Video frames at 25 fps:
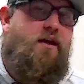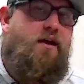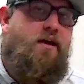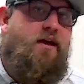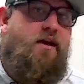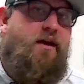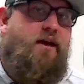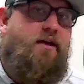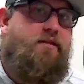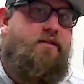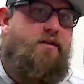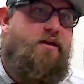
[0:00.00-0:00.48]

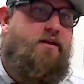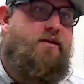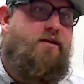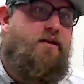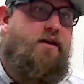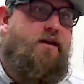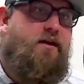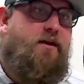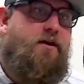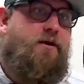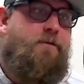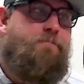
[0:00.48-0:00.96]
And then
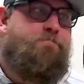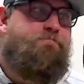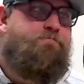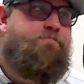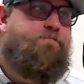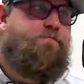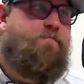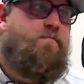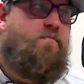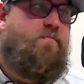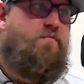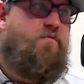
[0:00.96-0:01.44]

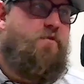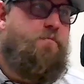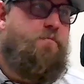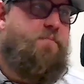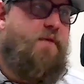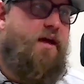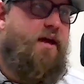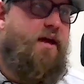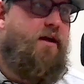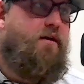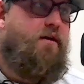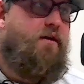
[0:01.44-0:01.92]

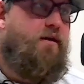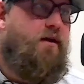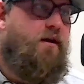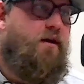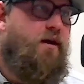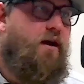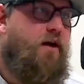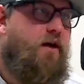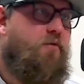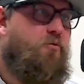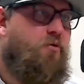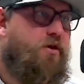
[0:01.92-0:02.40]
from there,
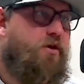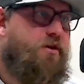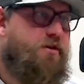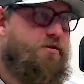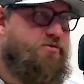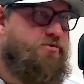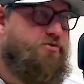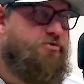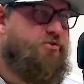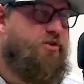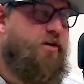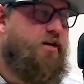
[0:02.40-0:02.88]
I worked
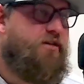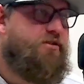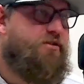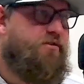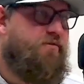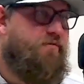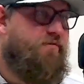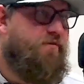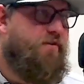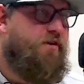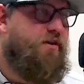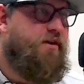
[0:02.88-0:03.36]

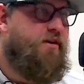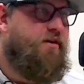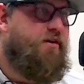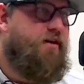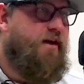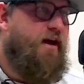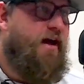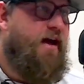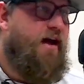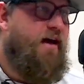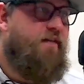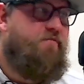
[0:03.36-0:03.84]
construction for a year
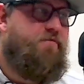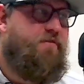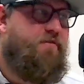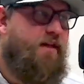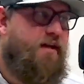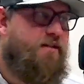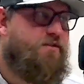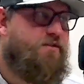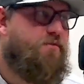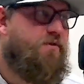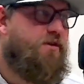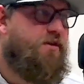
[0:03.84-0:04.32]
and a half, and
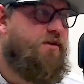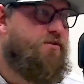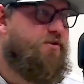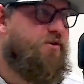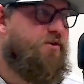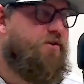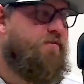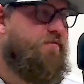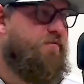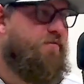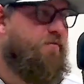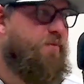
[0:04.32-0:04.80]
that's what it
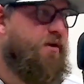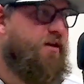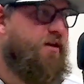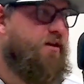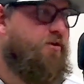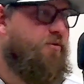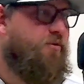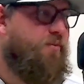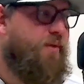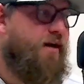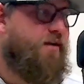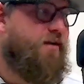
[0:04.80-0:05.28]
took for me to
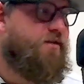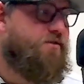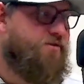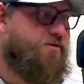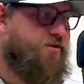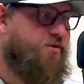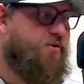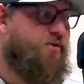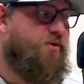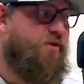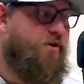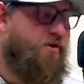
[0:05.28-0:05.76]
go back to
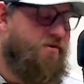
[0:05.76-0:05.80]
school.